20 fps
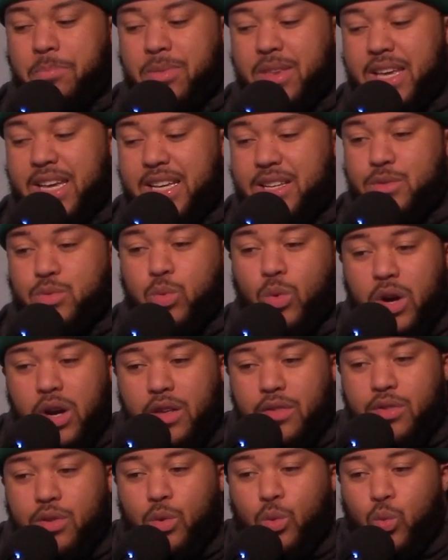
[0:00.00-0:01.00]
is one
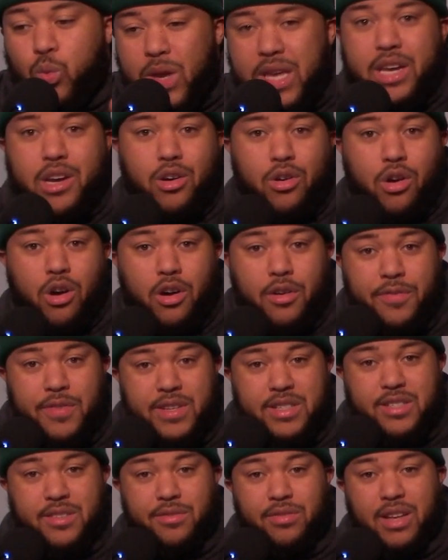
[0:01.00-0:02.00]
of the weaker
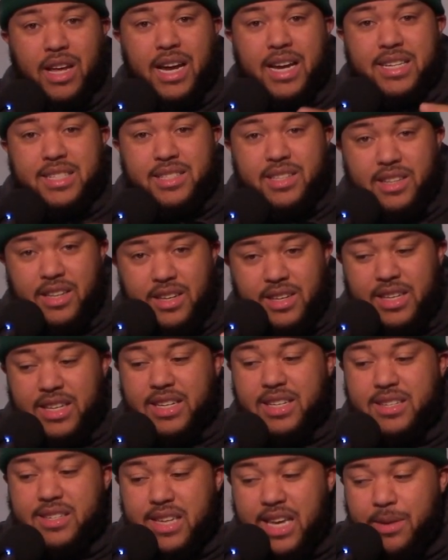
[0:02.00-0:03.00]
offensive lines in the
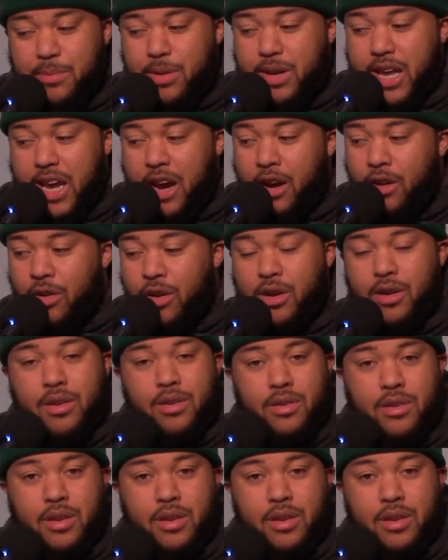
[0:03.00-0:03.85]
Nick Saban era.